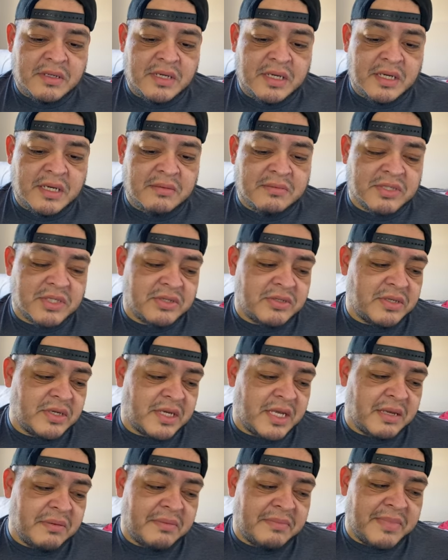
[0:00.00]
So it took
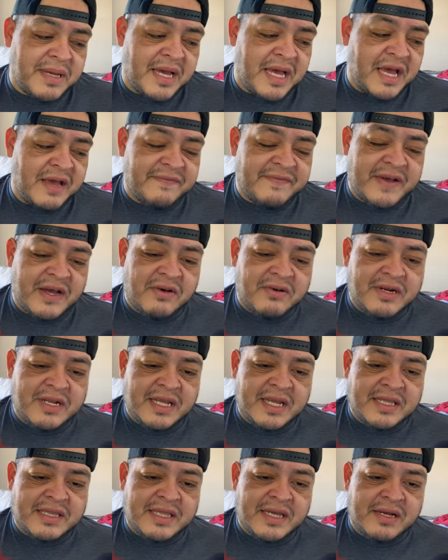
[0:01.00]
him about half hour to
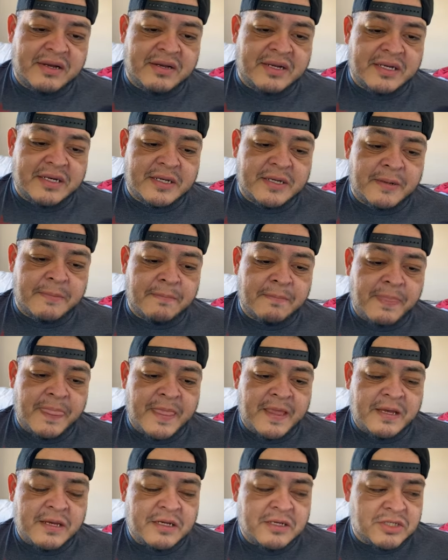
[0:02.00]
get there, and
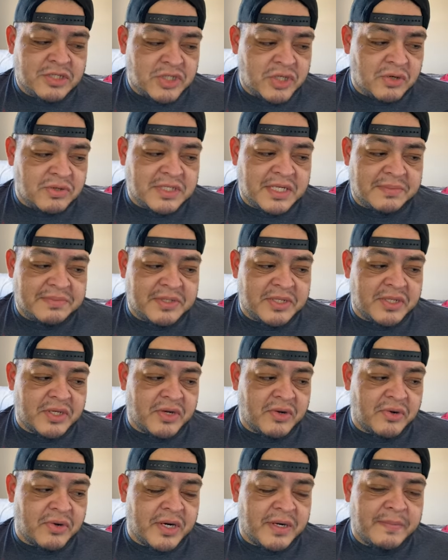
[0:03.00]
shows up to the
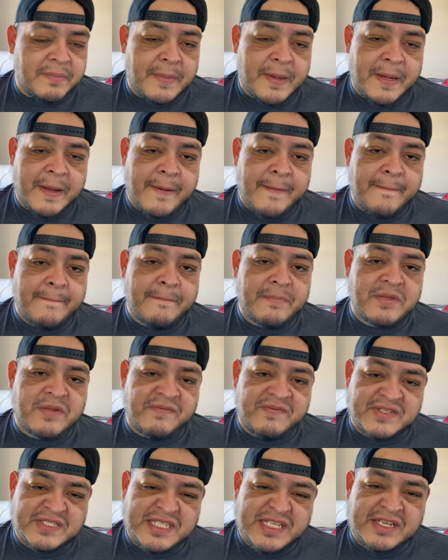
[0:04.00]
court, to
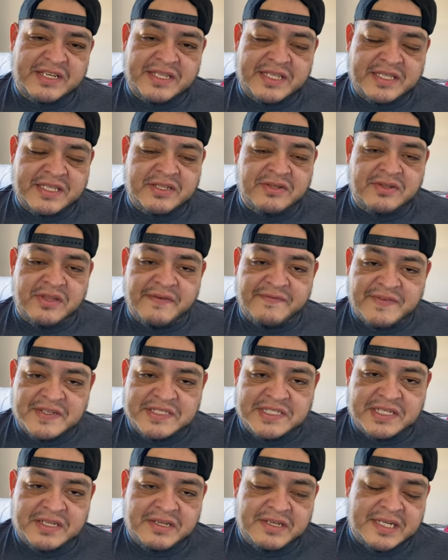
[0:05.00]
the
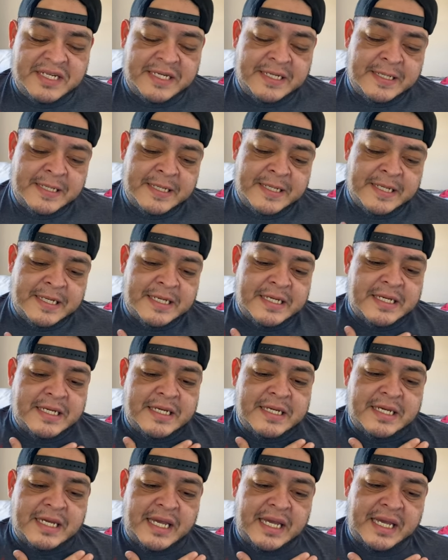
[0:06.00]
facility,
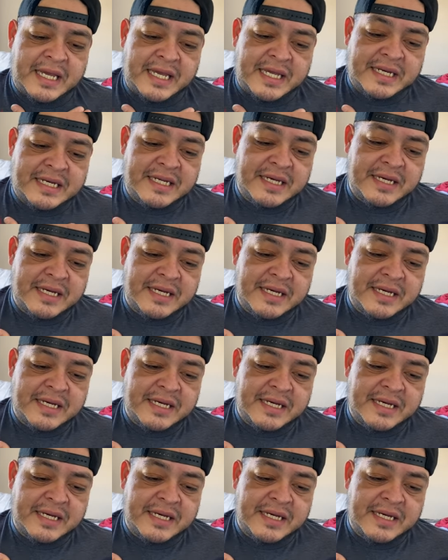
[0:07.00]
and